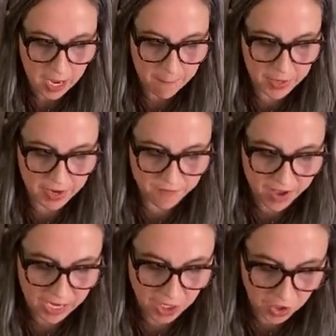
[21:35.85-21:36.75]
But if
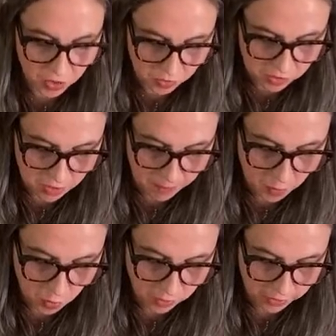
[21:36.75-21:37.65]
I use the
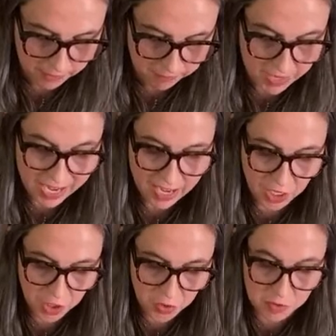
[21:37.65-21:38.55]
board and I
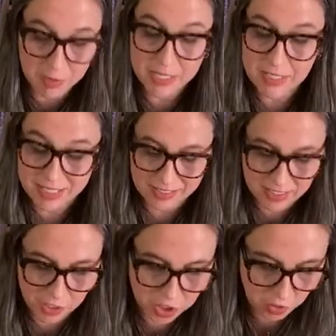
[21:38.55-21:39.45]
use my
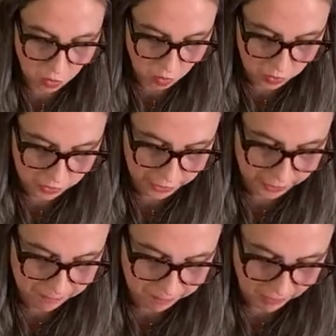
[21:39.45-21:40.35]
6-inch ruler